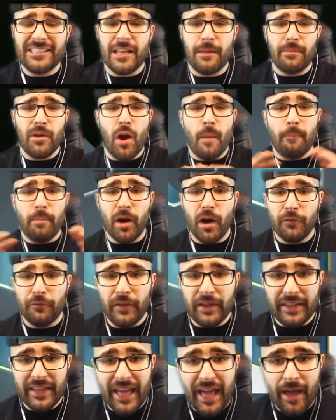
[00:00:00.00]
going to be on
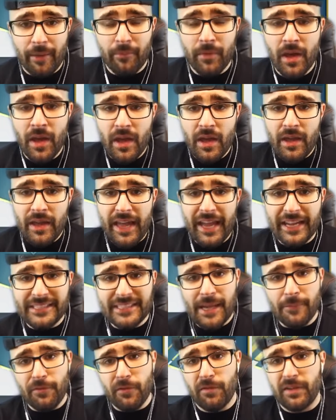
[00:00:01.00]
perfect chem
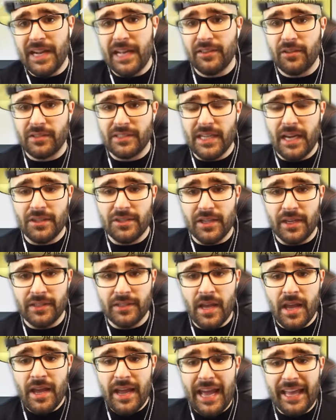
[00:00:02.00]
except for Renato Sanchez.
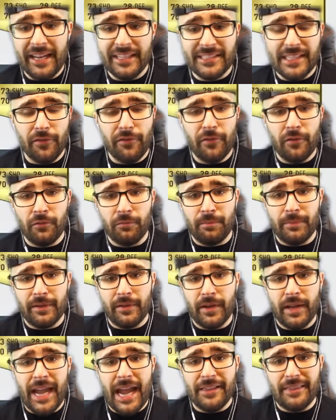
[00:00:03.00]
And instead of
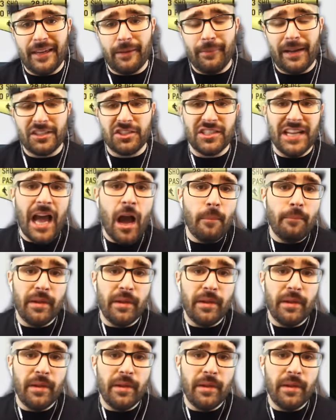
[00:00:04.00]
Anthony Martial